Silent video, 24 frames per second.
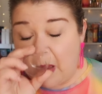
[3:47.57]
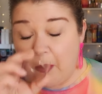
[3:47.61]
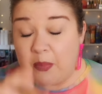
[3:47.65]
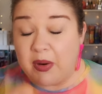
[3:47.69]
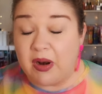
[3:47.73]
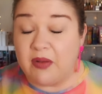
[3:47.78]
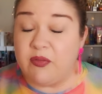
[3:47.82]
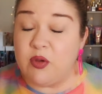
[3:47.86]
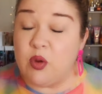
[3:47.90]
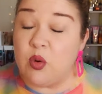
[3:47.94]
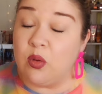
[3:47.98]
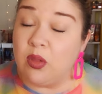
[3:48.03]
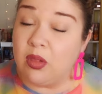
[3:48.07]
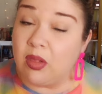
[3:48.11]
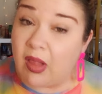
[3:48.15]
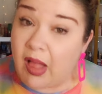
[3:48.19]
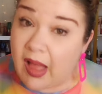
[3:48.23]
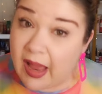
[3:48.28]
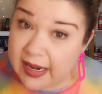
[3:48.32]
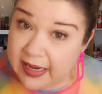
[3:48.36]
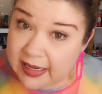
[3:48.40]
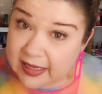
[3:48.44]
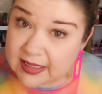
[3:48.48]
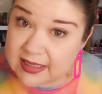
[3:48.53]
But if you
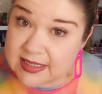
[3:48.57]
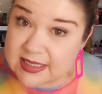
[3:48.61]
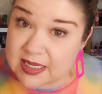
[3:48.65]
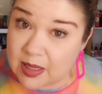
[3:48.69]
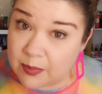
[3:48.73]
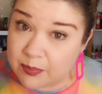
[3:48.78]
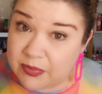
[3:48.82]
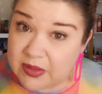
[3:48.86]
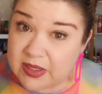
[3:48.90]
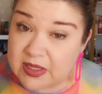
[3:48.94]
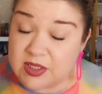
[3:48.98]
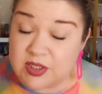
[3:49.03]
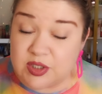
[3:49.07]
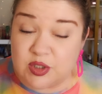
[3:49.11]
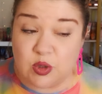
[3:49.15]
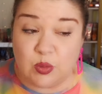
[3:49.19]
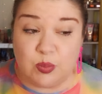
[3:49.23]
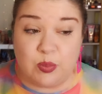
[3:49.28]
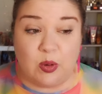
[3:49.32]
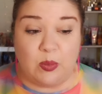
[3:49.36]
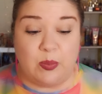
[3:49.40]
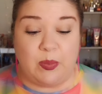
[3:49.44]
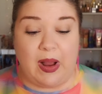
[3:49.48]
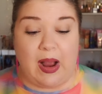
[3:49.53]
like something
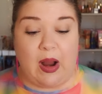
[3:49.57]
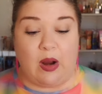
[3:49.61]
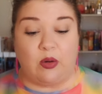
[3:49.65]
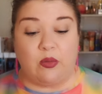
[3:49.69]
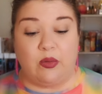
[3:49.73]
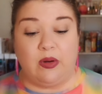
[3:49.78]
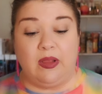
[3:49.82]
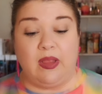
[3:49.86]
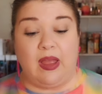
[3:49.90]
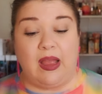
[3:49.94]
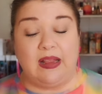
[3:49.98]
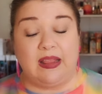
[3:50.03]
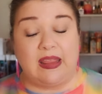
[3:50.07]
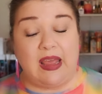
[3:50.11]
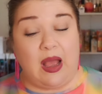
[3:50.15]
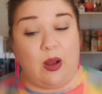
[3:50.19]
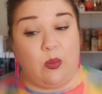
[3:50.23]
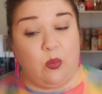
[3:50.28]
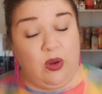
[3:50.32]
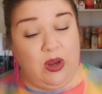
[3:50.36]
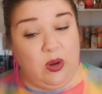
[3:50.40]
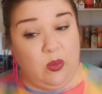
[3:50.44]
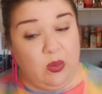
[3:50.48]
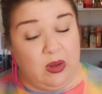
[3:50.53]
super powdery like
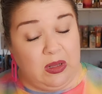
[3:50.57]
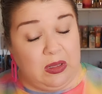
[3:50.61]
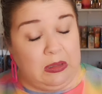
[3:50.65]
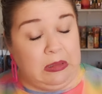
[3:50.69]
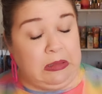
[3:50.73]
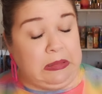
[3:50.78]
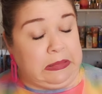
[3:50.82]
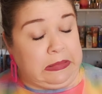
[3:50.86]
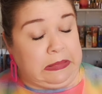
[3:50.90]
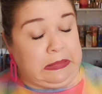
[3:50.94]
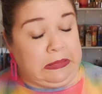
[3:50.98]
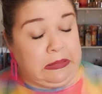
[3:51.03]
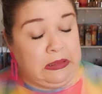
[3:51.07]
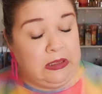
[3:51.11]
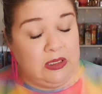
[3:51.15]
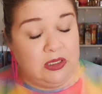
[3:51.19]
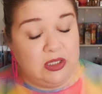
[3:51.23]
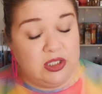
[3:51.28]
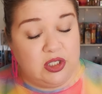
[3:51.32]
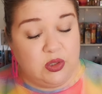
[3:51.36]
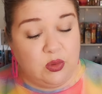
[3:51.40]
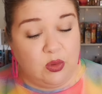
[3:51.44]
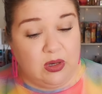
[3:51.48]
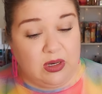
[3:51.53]
that, we will
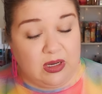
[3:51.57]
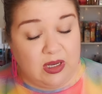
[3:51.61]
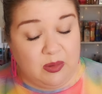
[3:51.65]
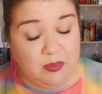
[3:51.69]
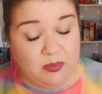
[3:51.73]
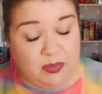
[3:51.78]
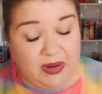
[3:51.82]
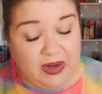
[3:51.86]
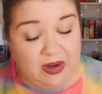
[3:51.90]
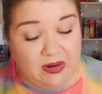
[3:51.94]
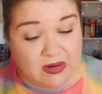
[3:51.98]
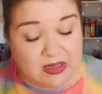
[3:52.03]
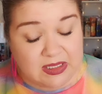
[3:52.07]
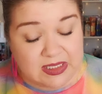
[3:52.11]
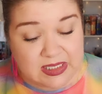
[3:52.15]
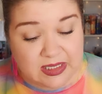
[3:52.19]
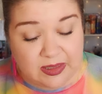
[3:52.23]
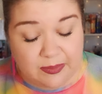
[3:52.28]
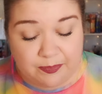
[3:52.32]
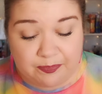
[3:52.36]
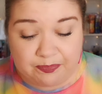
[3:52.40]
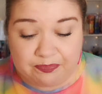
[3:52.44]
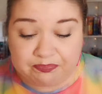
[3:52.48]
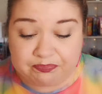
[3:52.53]
do a
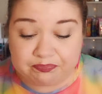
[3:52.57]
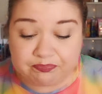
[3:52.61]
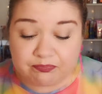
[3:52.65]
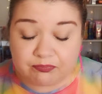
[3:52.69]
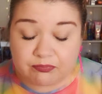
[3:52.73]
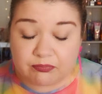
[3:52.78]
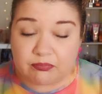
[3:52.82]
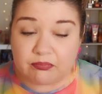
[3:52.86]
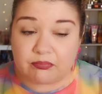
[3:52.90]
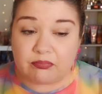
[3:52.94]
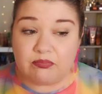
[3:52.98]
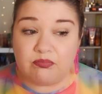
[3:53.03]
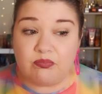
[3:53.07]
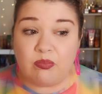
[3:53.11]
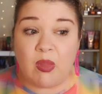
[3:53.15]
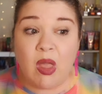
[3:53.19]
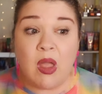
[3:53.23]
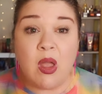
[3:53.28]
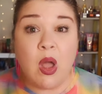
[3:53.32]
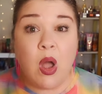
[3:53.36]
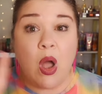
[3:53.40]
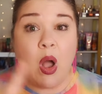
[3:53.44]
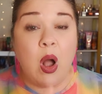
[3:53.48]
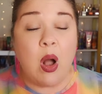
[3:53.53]
comparison.
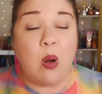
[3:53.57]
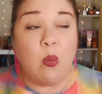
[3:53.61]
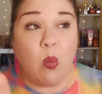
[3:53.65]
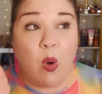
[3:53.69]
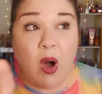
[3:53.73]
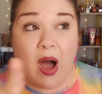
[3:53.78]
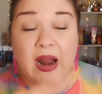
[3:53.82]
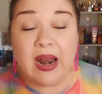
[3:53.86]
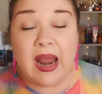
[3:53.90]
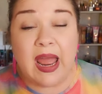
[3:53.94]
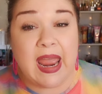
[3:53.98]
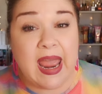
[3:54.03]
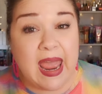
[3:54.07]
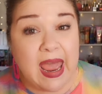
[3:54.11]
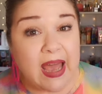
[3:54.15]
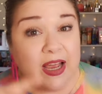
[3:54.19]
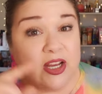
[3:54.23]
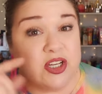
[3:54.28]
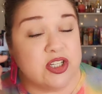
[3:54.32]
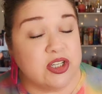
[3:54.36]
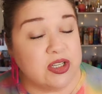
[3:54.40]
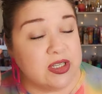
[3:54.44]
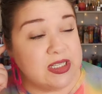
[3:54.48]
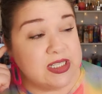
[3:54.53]
One I
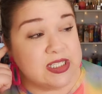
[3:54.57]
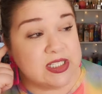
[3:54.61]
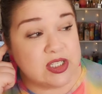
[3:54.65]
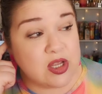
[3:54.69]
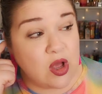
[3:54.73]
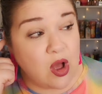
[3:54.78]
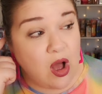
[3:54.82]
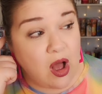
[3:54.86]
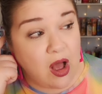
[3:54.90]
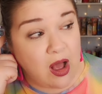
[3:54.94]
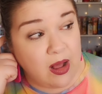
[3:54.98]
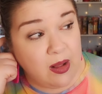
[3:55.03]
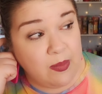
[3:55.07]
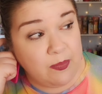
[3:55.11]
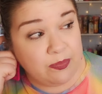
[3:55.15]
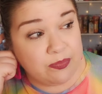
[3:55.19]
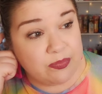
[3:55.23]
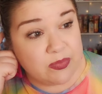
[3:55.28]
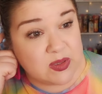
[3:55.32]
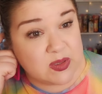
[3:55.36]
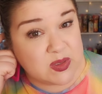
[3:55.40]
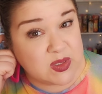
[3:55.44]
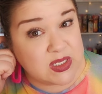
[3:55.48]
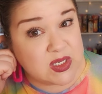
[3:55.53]
actually saw,
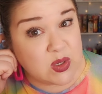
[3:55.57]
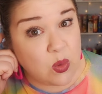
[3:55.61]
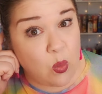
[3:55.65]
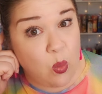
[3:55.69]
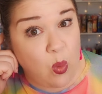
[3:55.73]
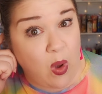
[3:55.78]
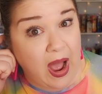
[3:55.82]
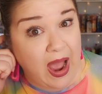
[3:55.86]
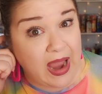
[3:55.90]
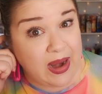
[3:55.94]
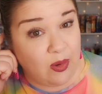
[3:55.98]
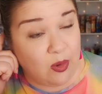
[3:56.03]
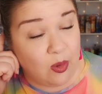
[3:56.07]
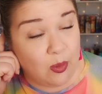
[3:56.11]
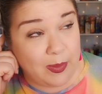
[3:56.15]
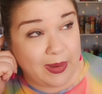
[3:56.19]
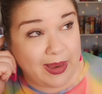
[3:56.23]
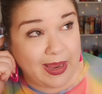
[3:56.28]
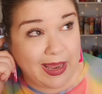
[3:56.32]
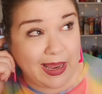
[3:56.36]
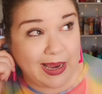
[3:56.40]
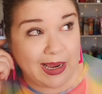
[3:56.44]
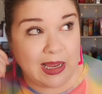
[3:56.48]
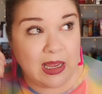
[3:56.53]
this is a while
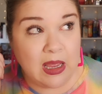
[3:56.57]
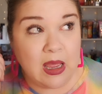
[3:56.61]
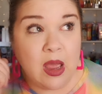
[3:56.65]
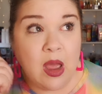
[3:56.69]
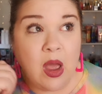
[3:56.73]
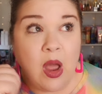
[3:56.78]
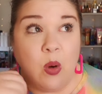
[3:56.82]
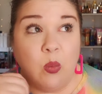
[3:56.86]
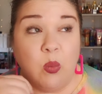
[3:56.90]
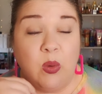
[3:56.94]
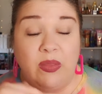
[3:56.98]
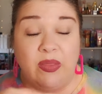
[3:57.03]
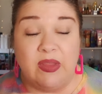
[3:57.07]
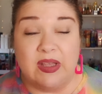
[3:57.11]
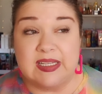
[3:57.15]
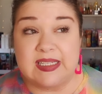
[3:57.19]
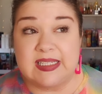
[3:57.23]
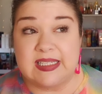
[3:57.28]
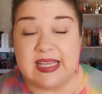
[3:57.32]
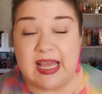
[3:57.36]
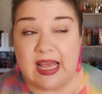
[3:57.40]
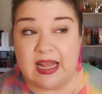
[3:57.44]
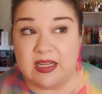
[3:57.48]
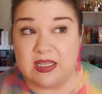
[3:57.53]
back, when this
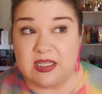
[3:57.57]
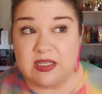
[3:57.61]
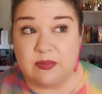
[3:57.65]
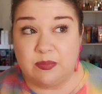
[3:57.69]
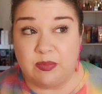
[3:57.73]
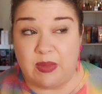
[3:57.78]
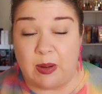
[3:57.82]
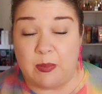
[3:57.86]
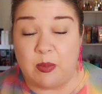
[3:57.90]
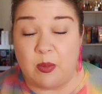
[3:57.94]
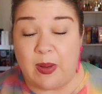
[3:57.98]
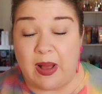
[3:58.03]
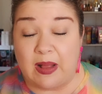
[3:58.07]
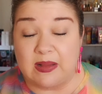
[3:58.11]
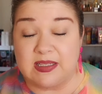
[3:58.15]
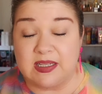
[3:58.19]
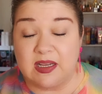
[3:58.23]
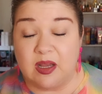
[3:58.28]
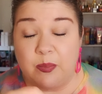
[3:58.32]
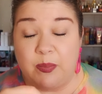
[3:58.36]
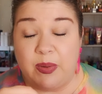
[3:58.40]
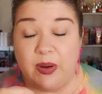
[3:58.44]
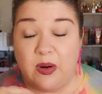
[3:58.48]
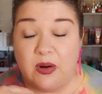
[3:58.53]
scent that I'm about to
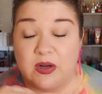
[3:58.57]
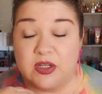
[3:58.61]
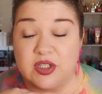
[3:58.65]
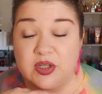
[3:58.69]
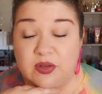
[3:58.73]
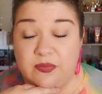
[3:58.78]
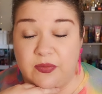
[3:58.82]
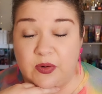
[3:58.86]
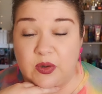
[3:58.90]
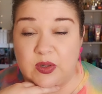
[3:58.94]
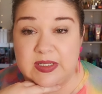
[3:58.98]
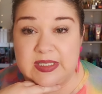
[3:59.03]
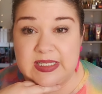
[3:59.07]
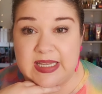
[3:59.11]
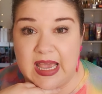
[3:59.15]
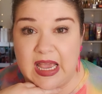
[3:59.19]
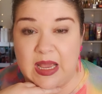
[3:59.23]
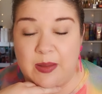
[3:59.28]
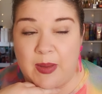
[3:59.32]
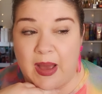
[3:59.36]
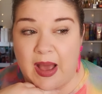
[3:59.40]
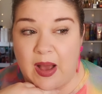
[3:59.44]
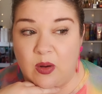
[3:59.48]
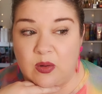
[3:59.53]
compare it to first
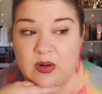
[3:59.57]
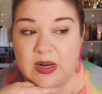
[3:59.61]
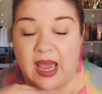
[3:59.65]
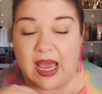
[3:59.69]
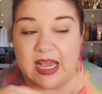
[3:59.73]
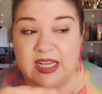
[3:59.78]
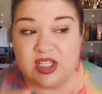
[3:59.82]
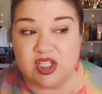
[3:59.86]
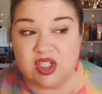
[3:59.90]
came out, I